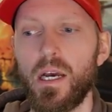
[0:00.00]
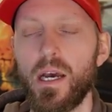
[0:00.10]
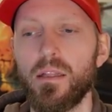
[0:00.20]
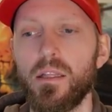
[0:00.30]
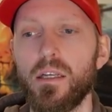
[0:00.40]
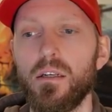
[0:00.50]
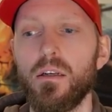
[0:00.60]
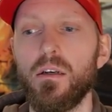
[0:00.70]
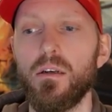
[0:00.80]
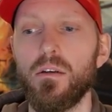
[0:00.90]
and then
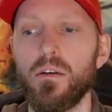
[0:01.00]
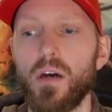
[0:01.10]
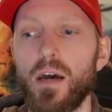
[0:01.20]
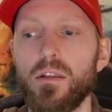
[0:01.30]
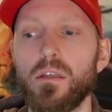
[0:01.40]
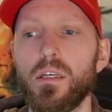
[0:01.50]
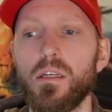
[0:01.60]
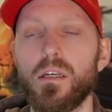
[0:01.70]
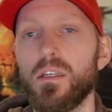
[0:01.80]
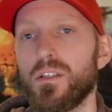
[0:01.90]
either
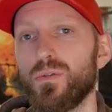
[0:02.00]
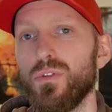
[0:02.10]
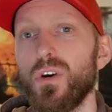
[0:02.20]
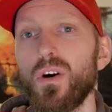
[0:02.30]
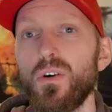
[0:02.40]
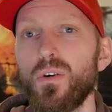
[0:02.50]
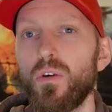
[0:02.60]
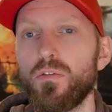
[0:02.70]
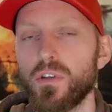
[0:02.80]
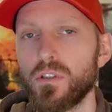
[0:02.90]
get a yes or no,
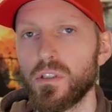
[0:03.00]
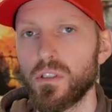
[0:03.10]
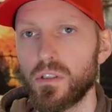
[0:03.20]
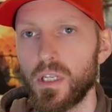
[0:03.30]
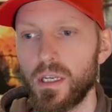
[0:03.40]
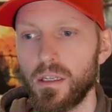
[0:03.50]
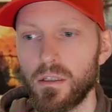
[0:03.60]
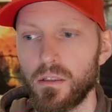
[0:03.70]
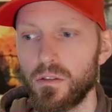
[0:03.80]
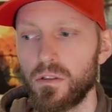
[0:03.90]
or for instance,
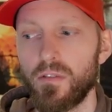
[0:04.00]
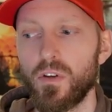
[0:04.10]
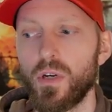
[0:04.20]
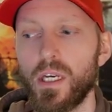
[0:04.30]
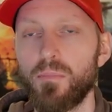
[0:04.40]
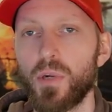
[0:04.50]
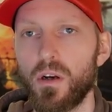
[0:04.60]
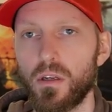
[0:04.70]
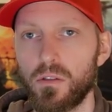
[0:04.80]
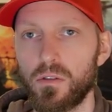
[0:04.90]
a 7 or 8
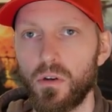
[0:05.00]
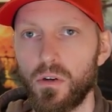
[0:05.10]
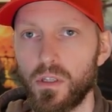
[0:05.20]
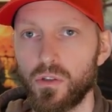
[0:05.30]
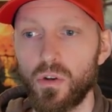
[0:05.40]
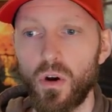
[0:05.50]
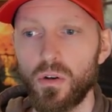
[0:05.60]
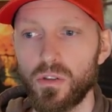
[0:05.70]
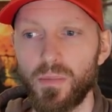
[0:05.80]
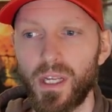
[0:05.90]
plus on a
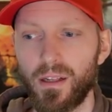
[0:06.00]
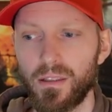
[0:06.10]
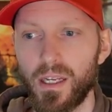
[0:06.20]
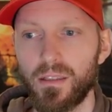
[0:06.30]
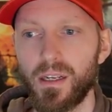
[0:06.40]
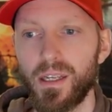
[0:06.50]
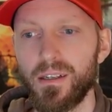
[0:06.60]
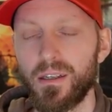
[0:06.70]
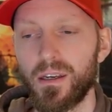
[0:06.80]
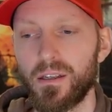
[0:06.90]
score, something like that, that
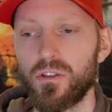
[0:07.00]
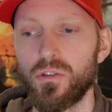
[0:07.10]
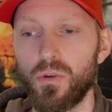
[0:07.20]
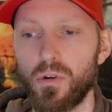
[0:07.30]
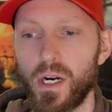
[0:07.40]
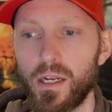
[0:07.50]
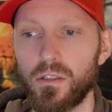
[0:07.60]
indicates we're